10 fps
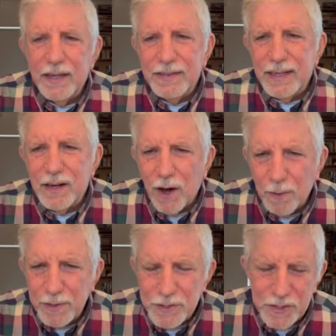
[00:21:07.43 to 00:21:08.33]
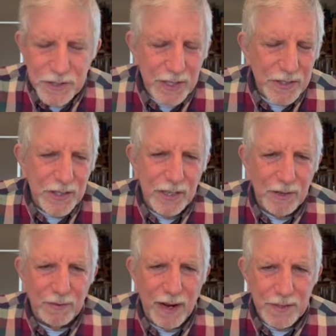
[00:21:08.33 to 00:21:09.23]
Didn't always exist in
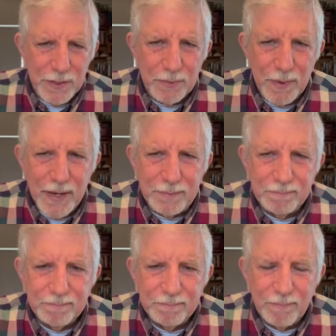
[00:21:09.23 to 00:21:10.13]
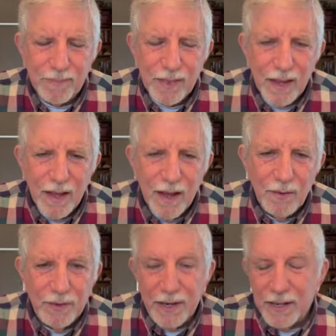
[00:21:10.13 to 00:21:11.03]
horizon 1.
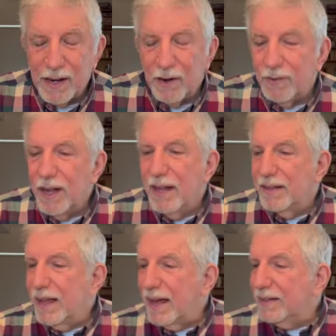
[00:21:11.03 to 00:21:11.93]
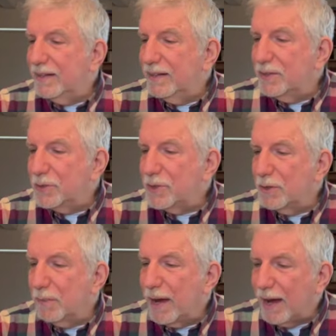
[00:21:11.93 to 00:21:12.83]
Well, there you go. That is
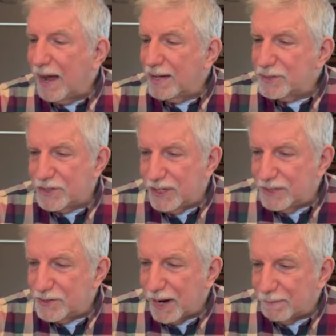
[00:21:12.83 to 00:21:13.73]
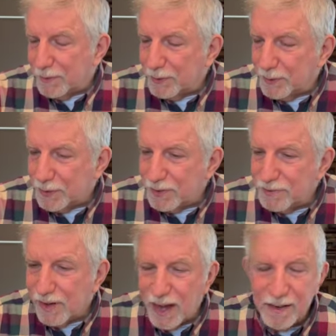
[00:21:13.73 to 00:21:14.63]
the way I see chapter
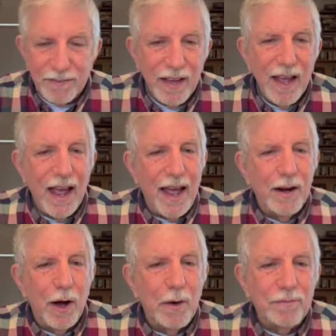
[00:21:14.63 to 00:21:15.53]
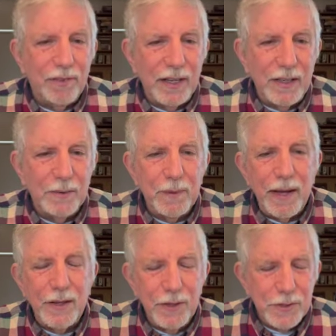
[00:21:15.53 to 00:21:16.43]
35, and hopefully the way
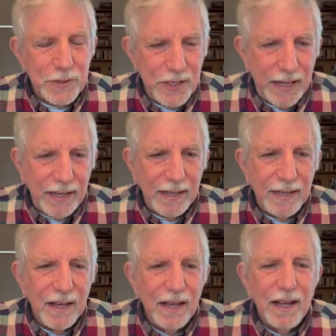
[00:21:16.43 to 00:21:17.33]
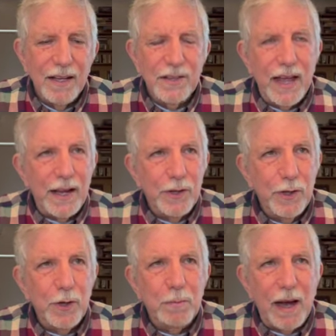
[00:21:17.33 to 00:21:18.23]
you see it, that
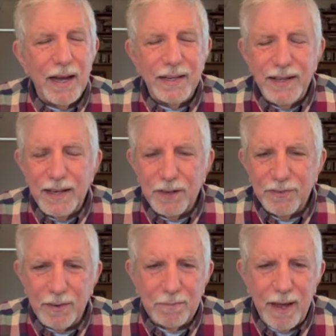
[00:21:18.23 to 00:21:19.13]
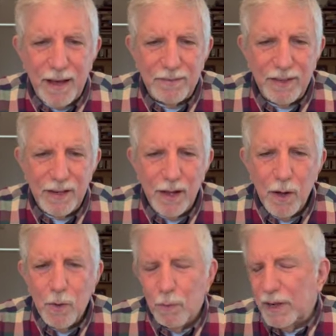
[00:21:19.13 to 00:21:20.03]
you might hear from heaven
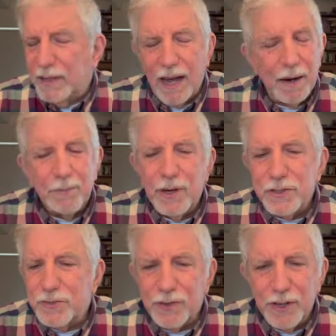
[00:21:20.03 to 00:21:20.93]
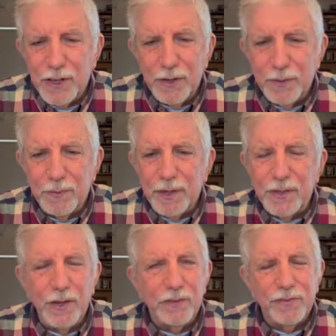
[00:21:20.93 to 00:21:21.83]
what God wants for you with
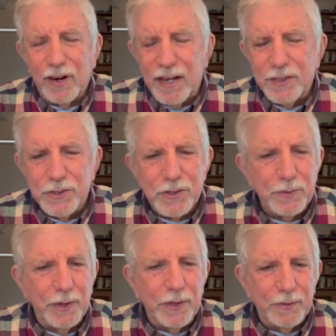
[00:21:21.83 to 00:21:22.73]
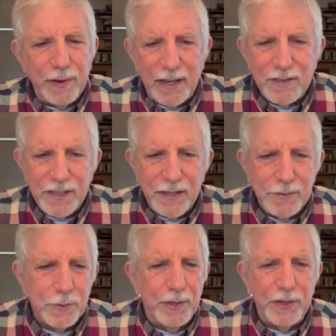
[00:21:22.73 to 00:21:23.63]
your friends, with your
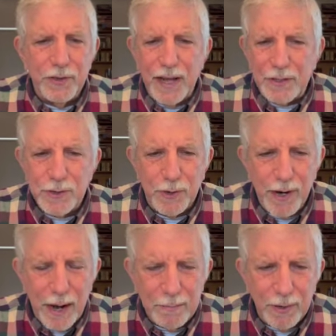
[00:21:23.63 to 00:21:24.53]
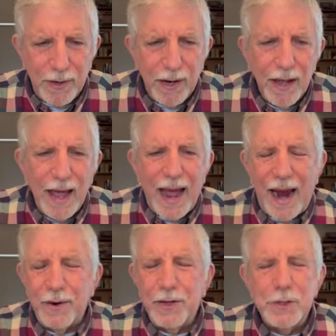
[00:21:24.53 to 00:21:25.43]
relatives, with your next door neighbor. How
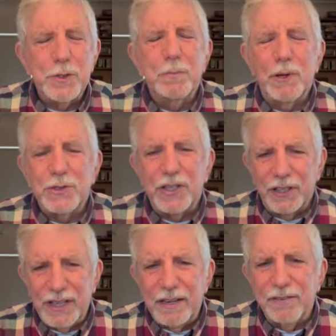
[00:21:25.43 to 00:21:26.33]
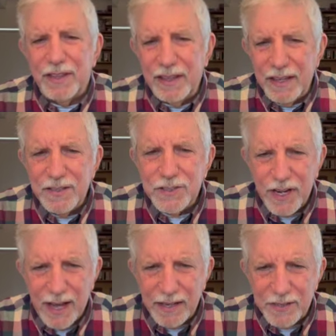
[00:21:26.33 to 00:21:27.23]
are you supposed to live in these
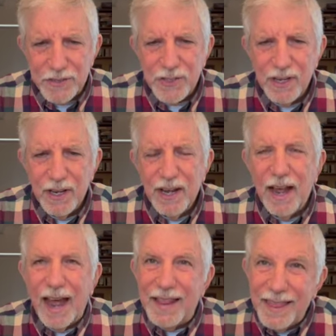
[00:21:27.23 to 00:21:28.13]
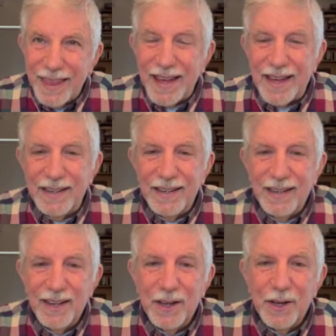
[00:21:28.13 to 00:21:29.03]
days? And then
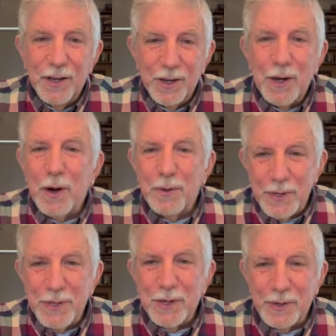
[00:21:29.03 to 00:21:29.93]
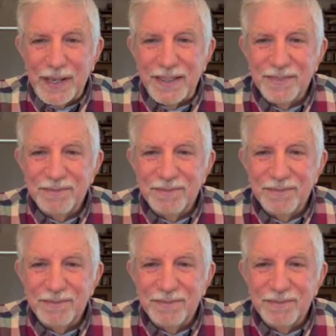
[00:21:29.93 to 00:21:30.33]
go and do it.